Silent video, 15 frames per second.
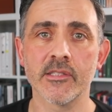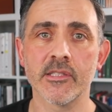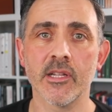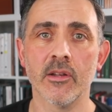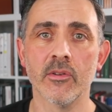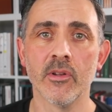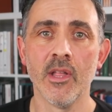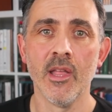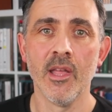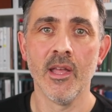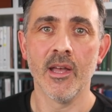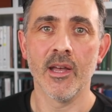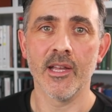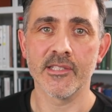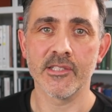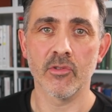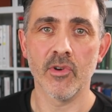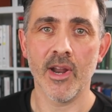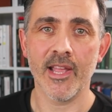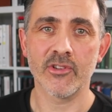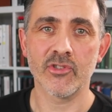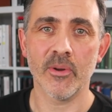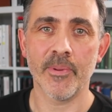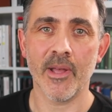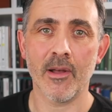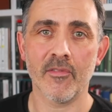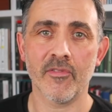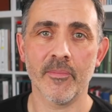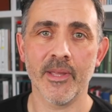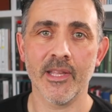So it's a rare trip
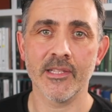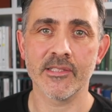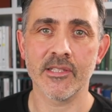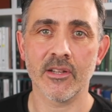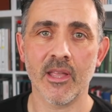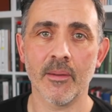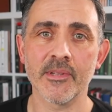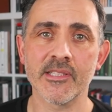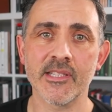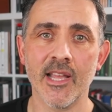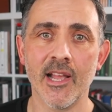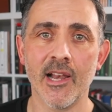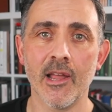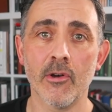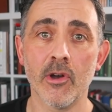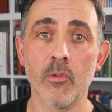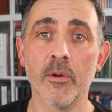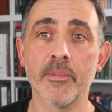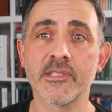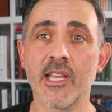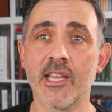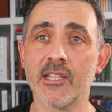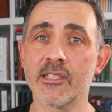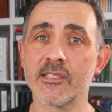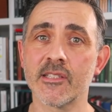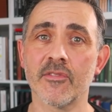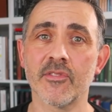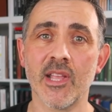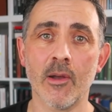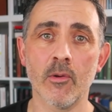out for me. So come and say hello. I will be taking this
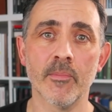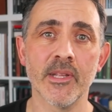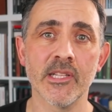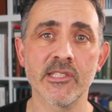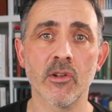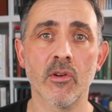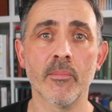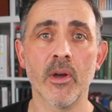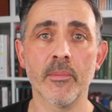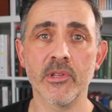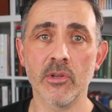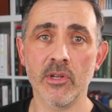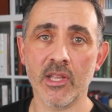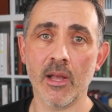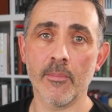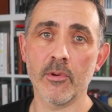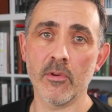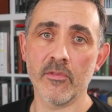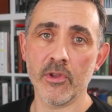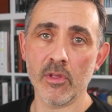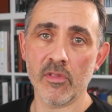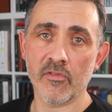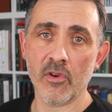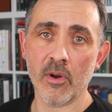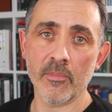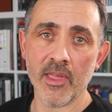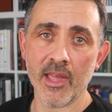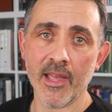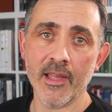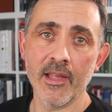stuff down with me. So I might be doing a couple of reviews from
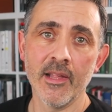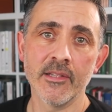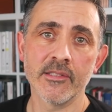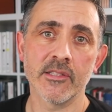there.